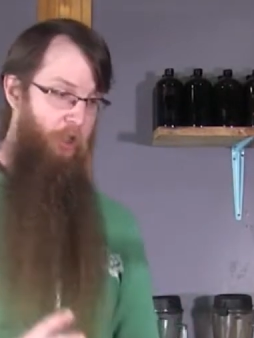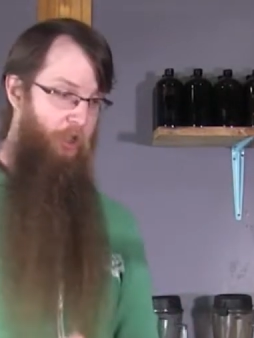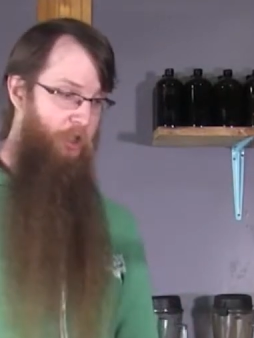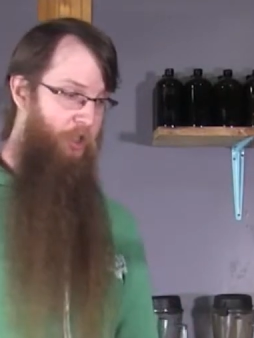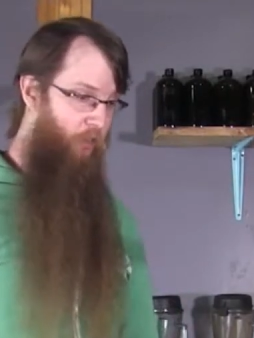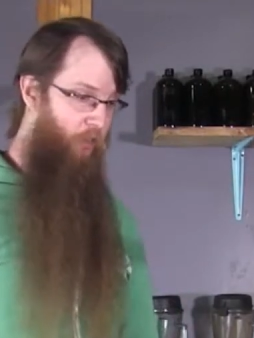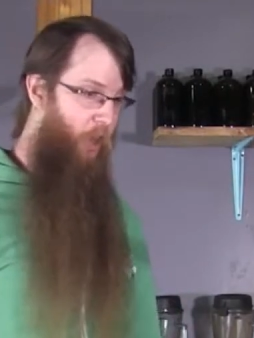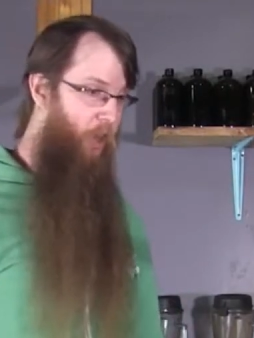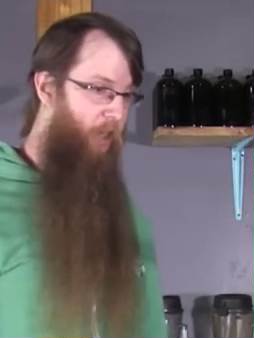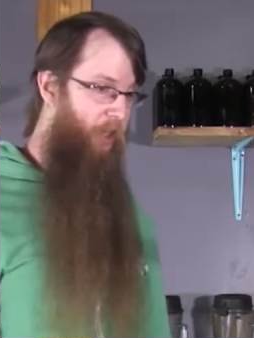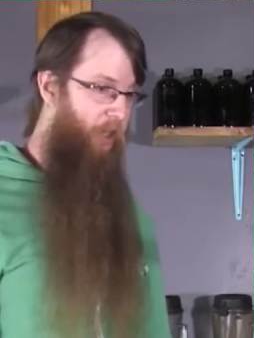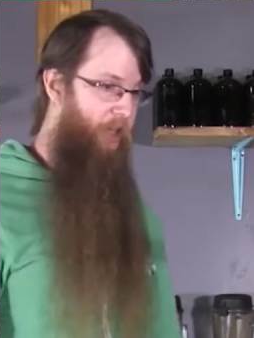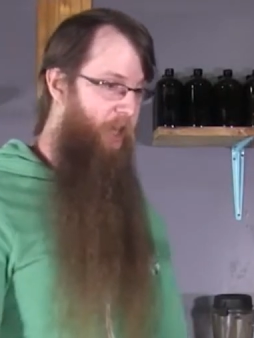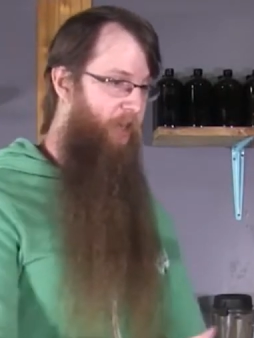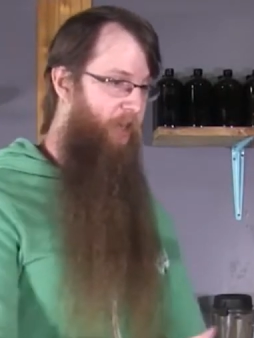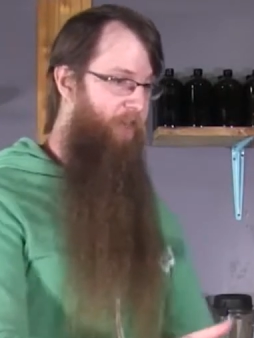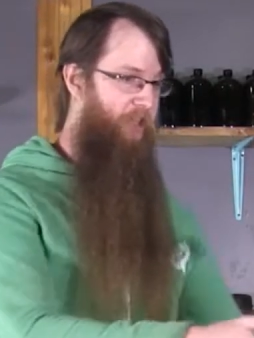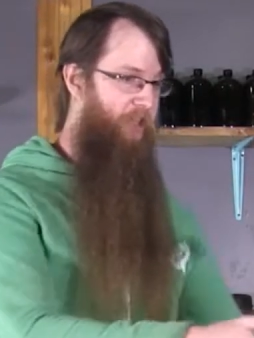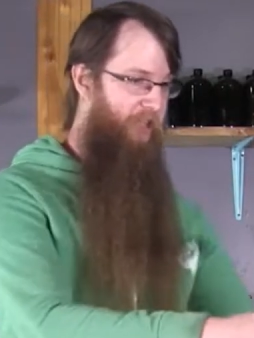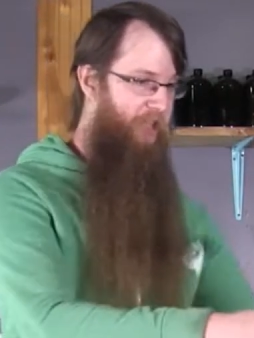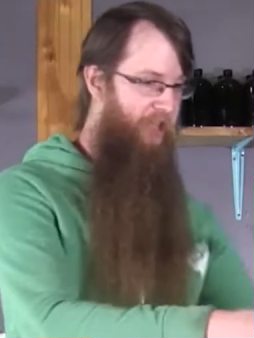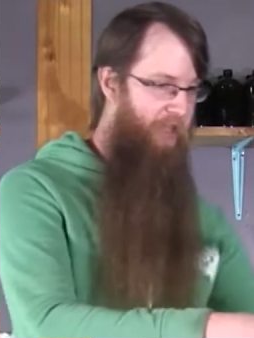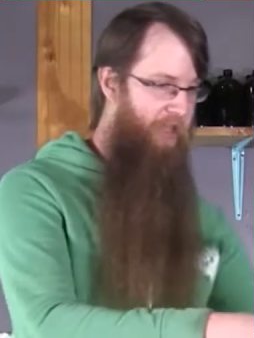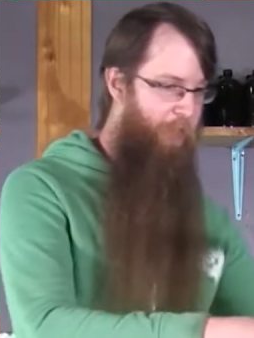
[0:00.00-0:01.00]
strong enough
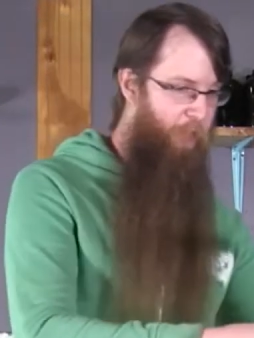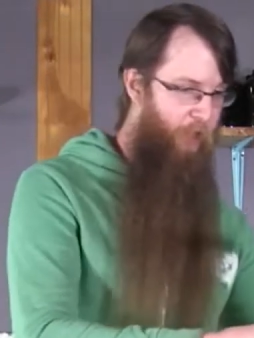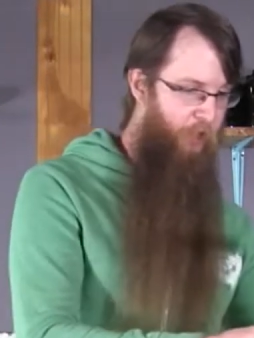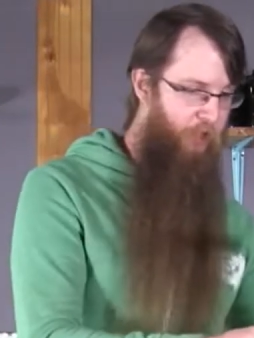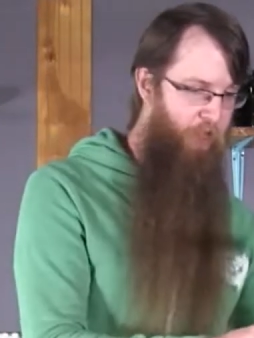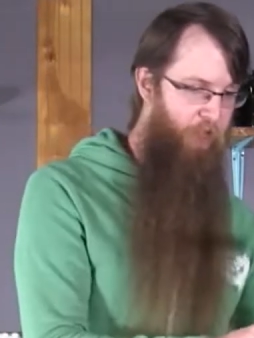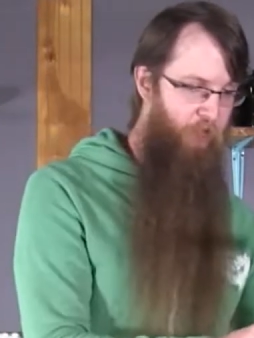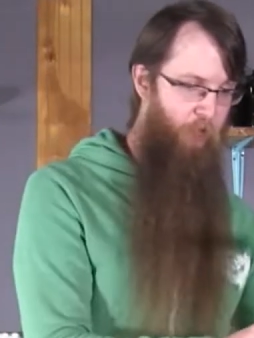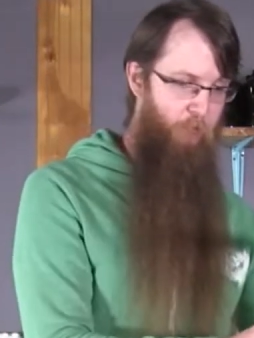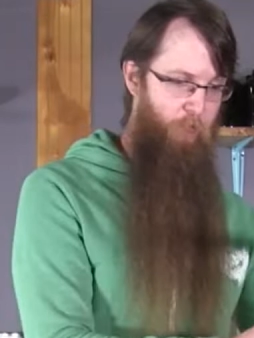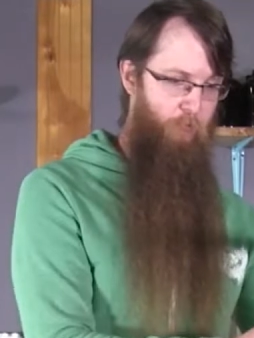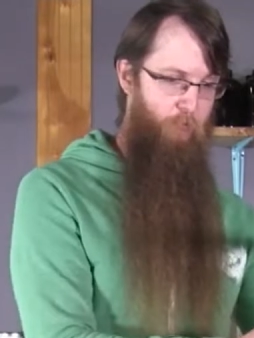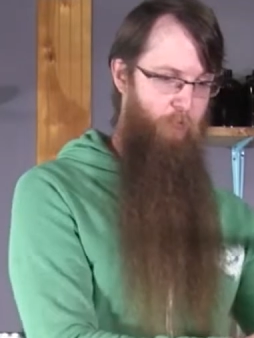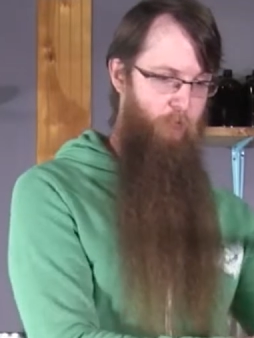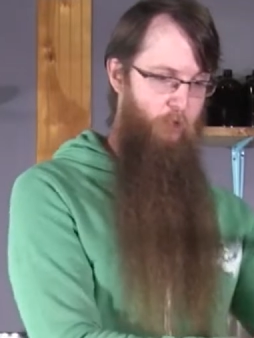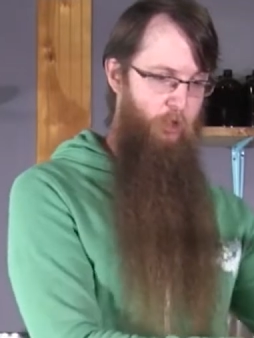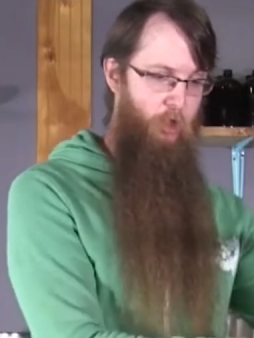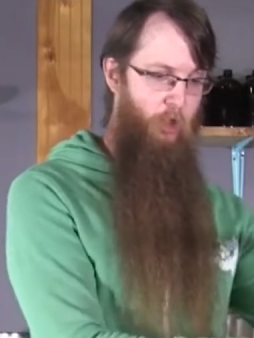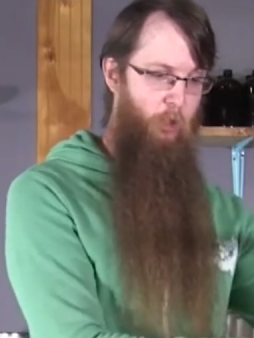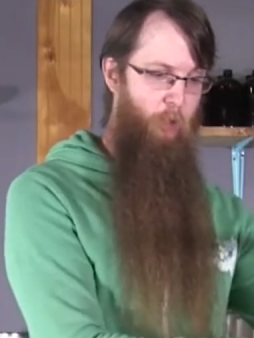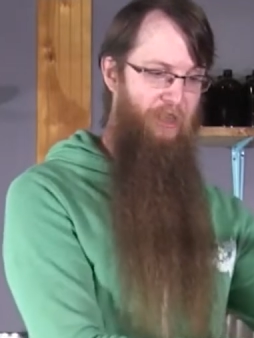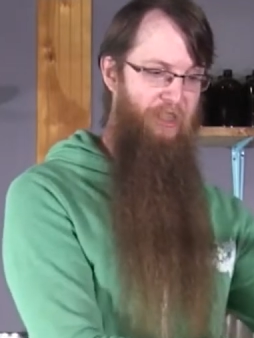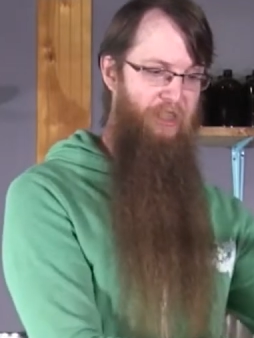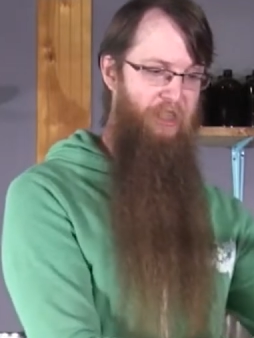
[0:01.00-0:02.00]
to keep it from
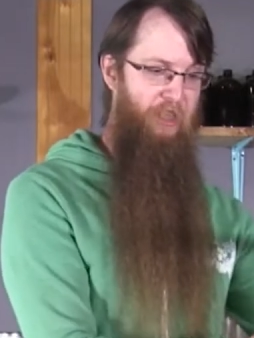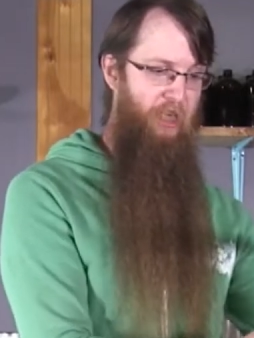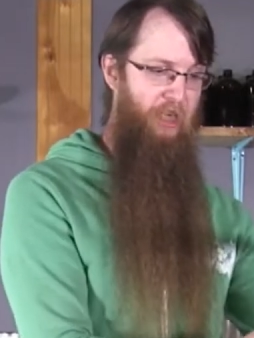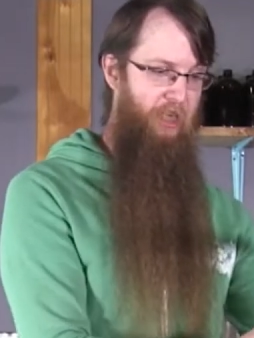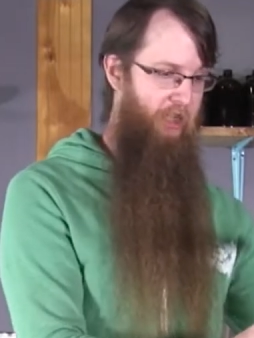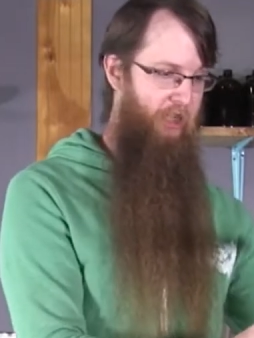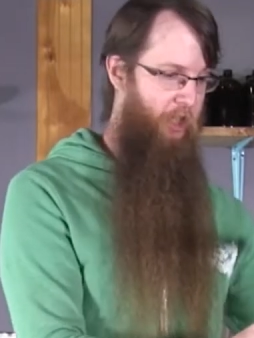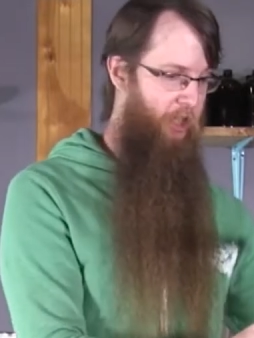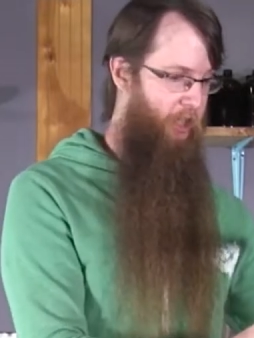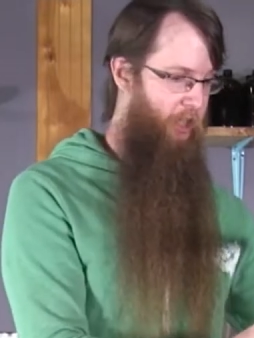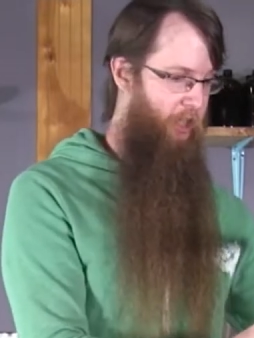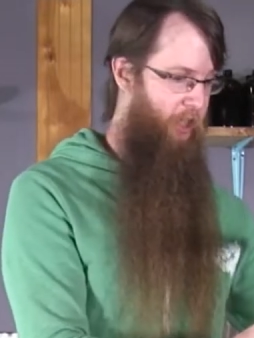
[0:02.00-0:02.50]
twisting